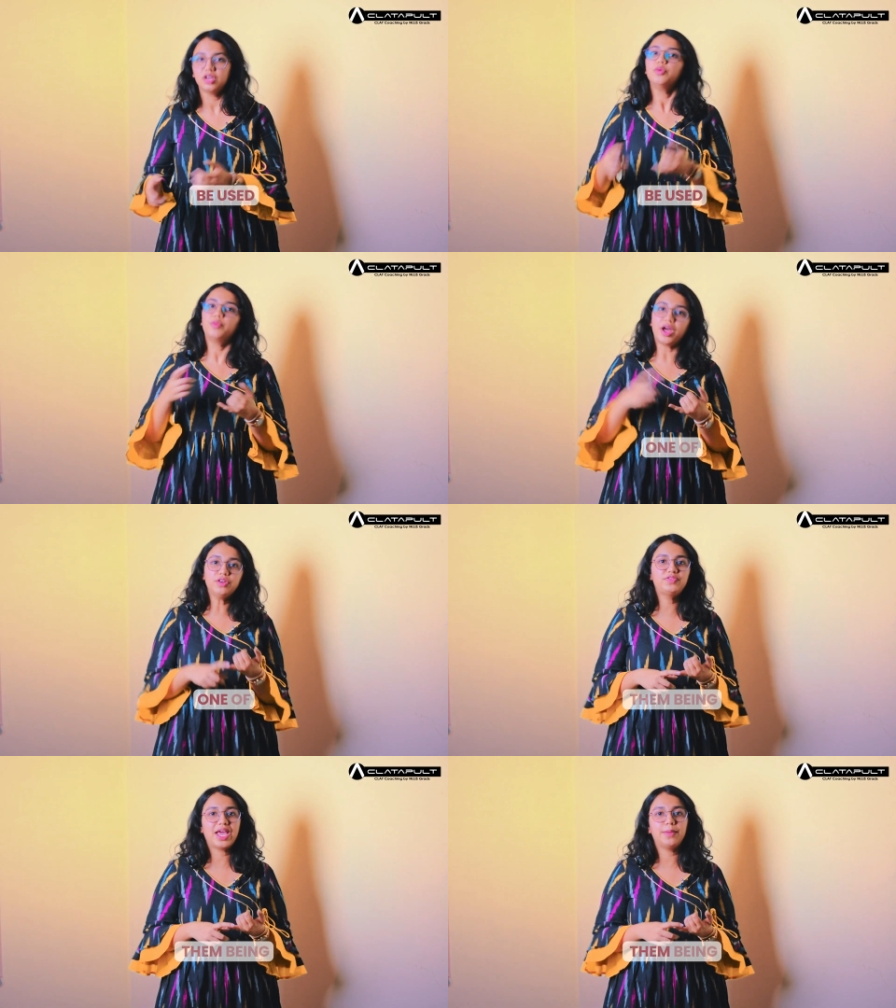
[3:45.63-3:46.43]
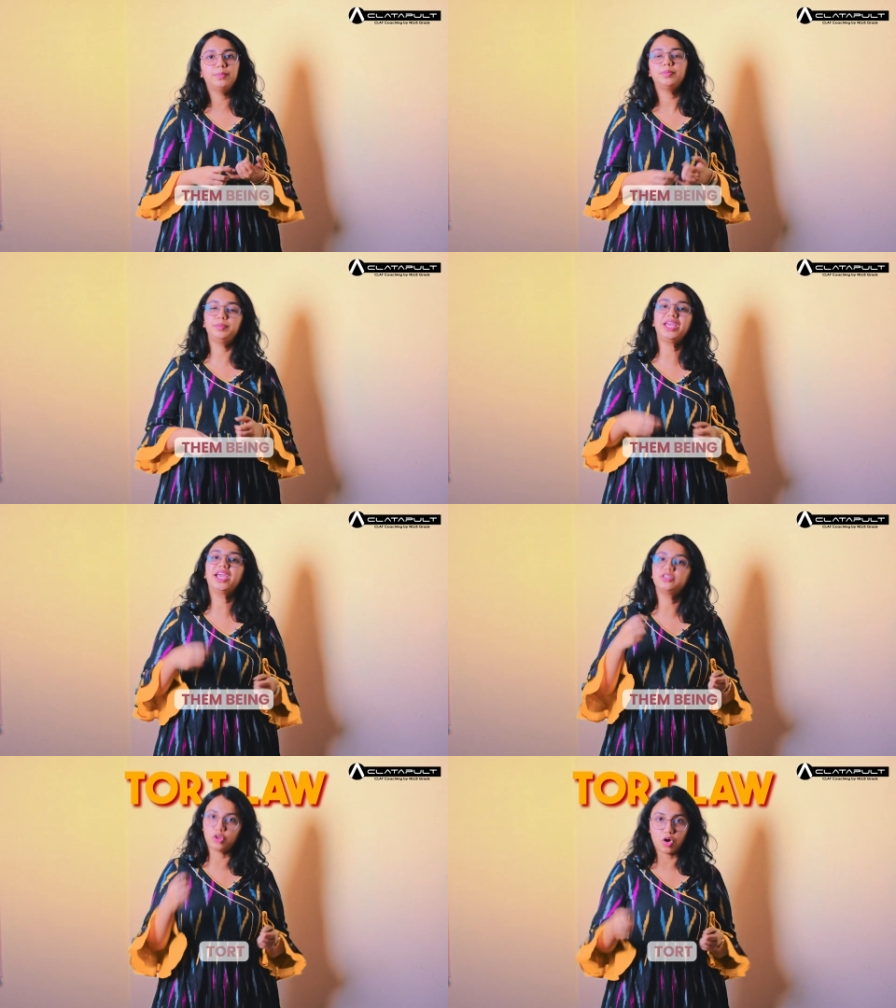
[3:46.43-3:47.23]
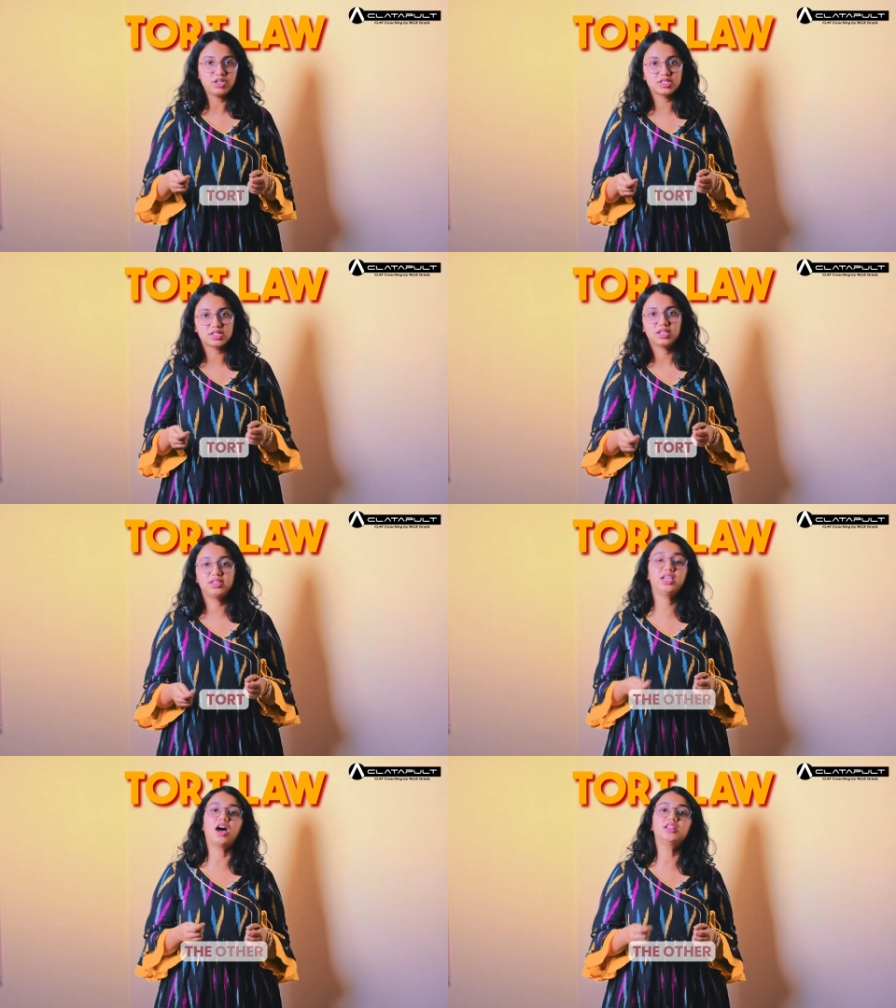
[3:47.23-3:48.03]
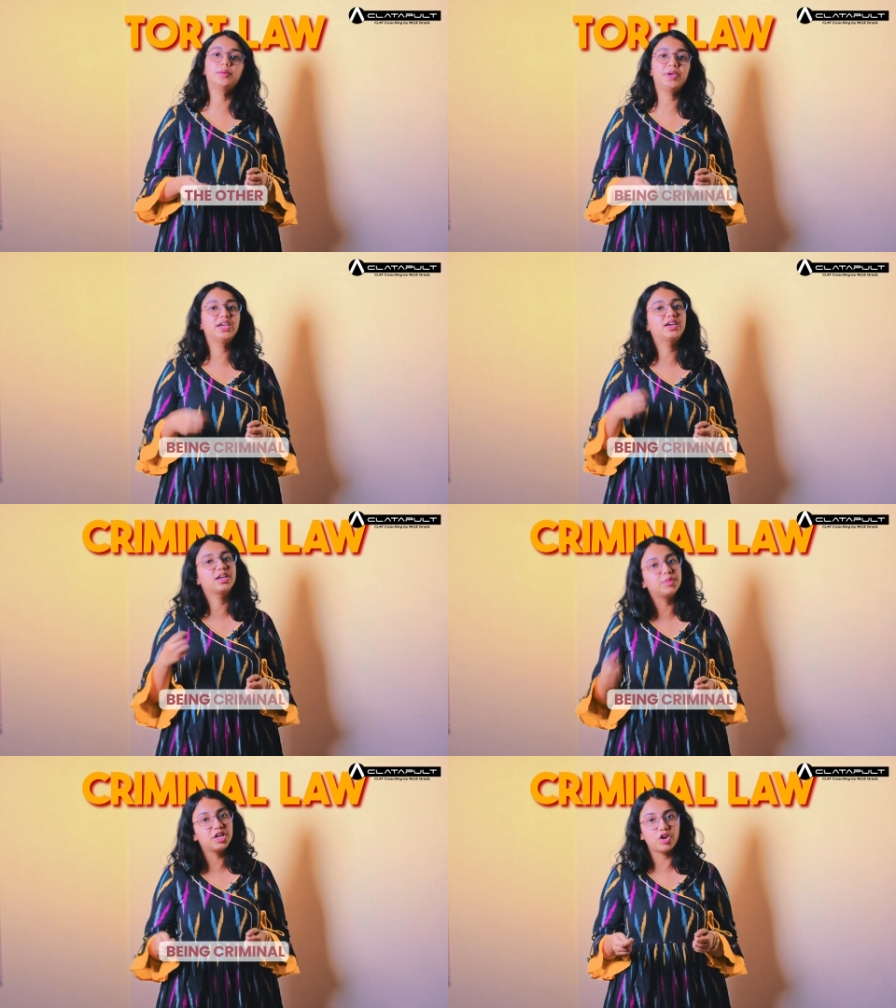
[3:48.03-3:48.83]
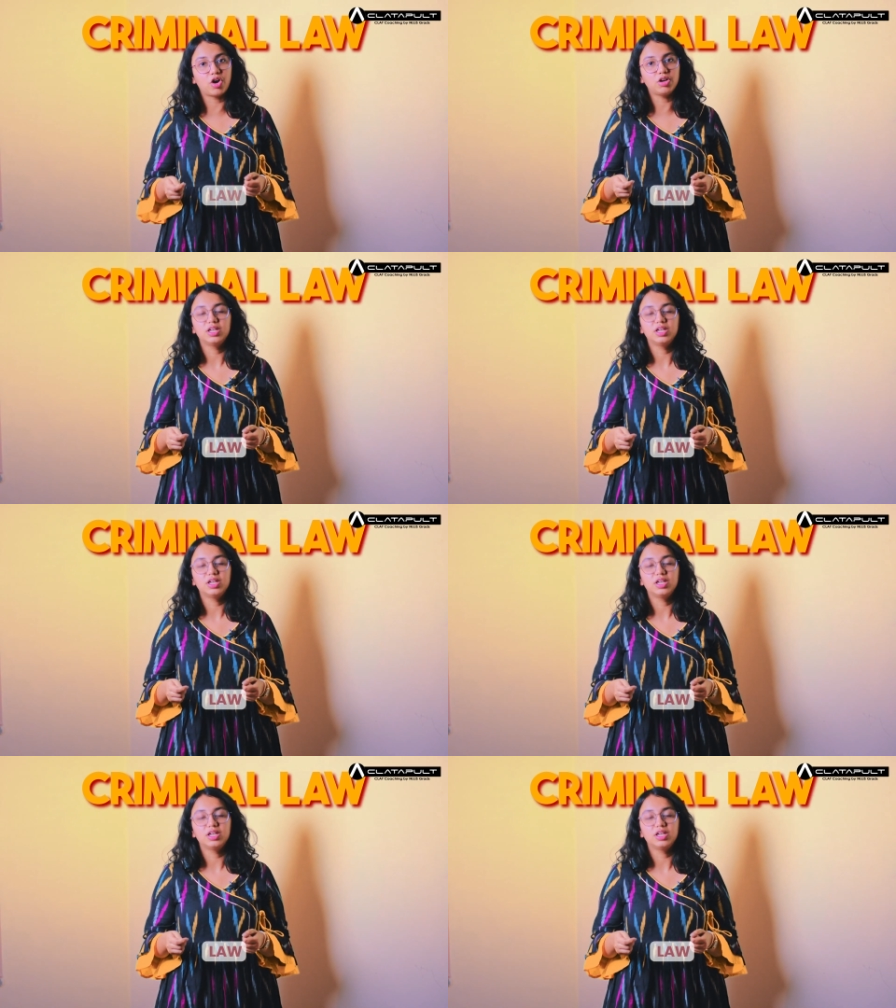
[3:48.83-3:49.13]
One of them being torts, the other being criminal law,